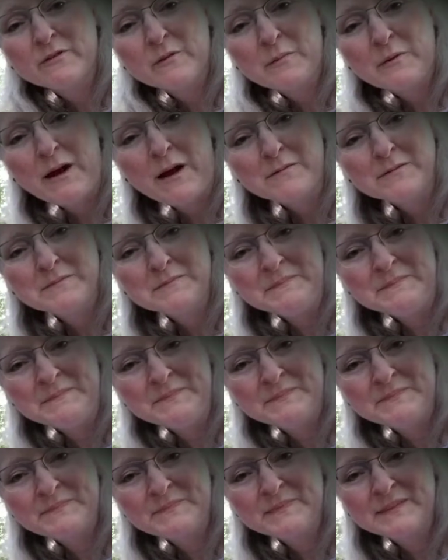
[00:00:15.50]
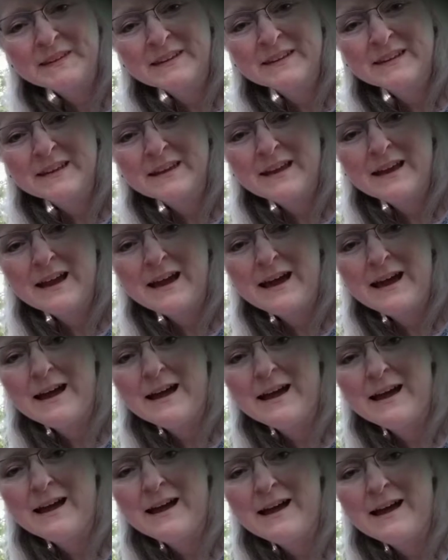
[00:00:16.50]
problem.
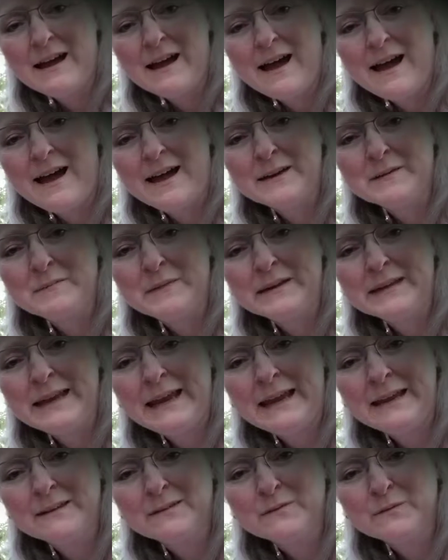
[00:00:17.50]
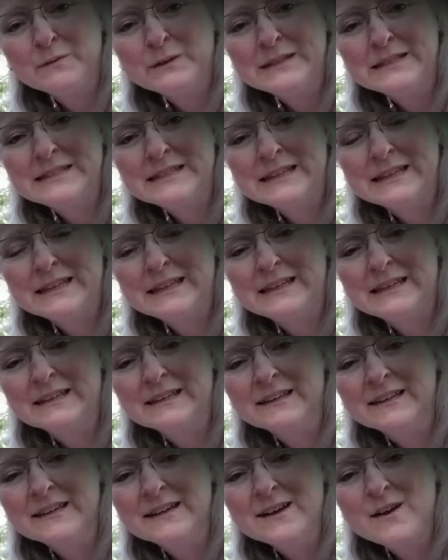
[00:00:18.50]
On Monday we did
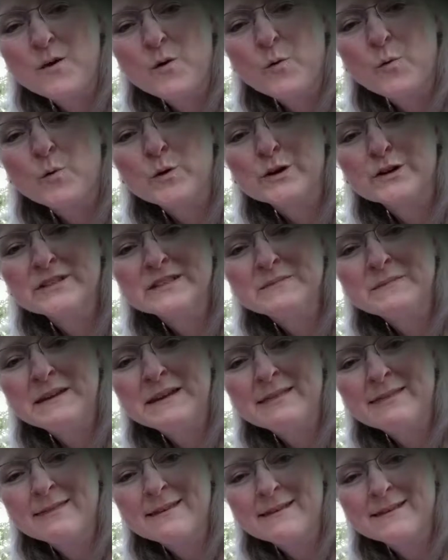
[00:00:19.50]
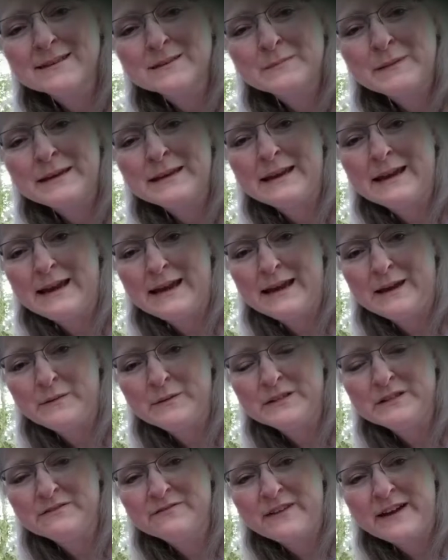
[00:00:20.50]
Words Mean Things Monday. We
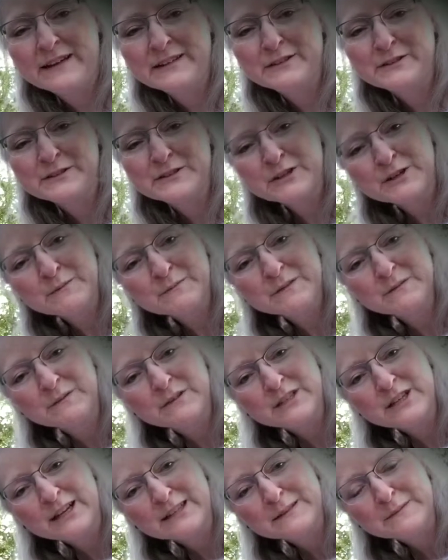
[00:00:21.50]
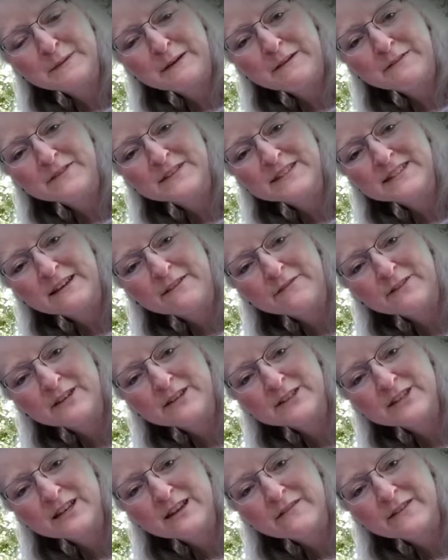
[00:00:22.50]
defined our terms and we talked about the
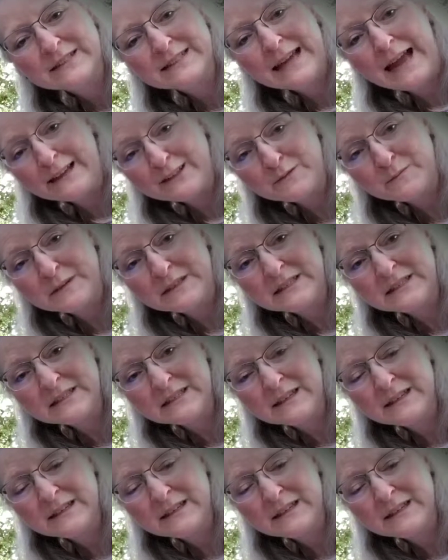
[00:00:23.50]
definition of attachment